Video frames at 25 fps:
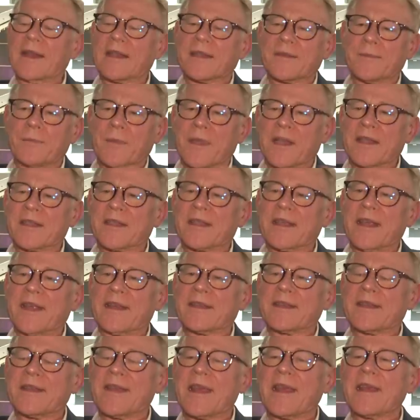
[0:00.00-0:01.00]
it's, it's,
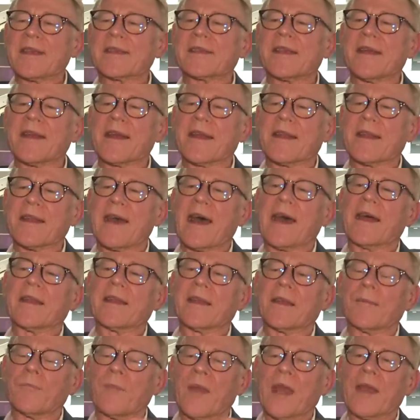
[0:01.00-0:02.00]
it's things like
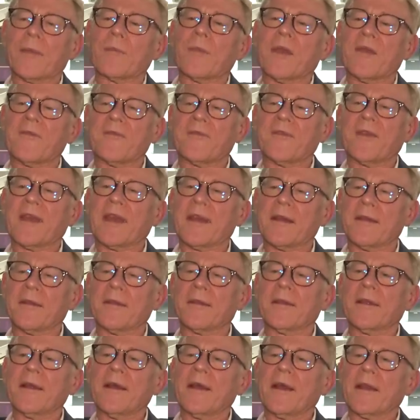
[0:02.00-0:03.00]
that that make me
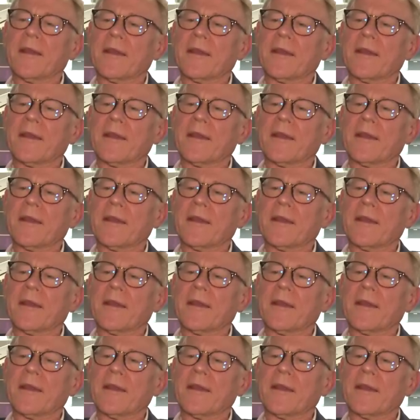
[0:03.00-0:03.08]
feel